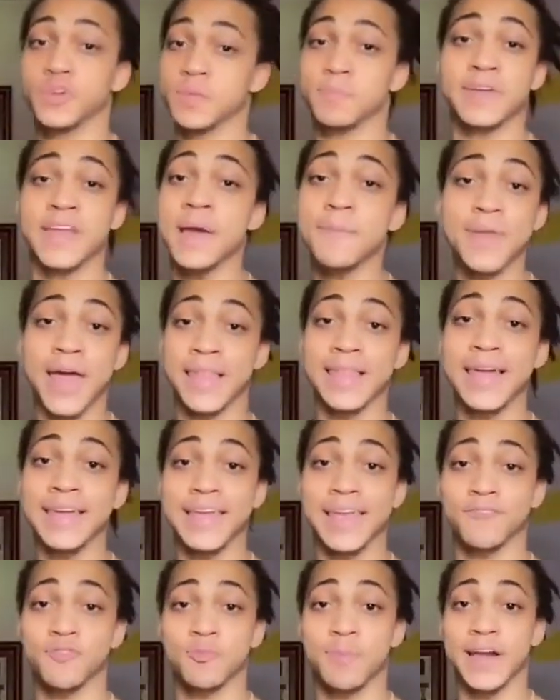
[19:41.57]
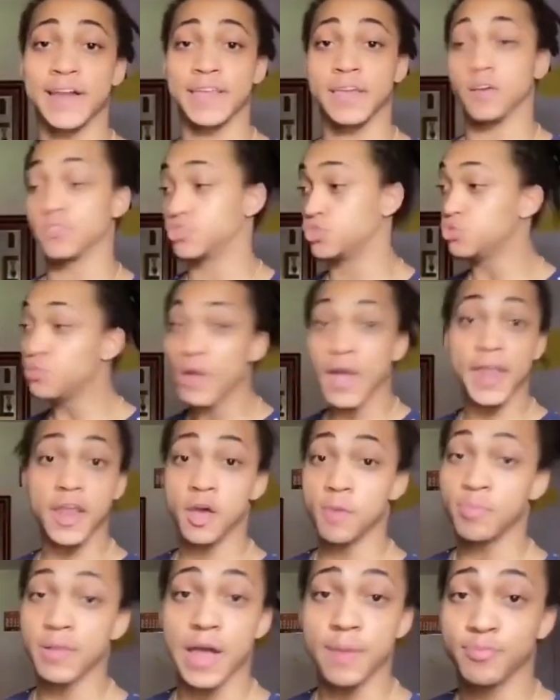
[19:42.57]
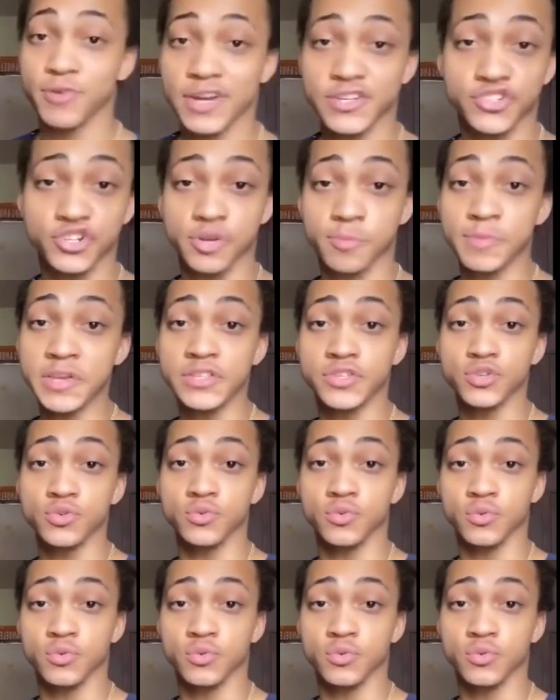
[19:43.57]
but I'm not like everybody else. You gotta apply pressure to me too.